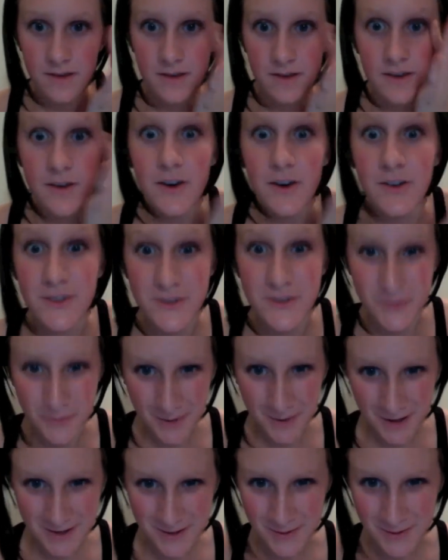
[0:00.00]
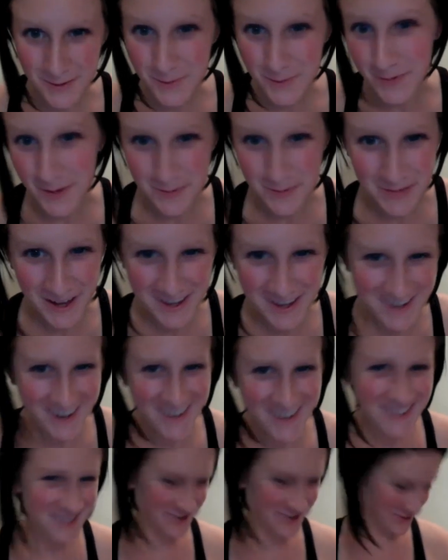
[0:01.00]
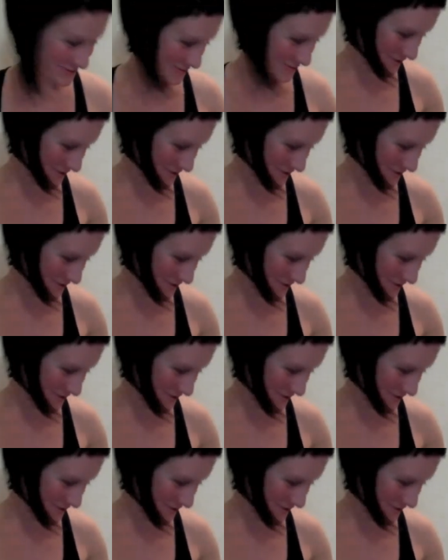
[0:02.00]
Oh, this reminds me of being back in high school.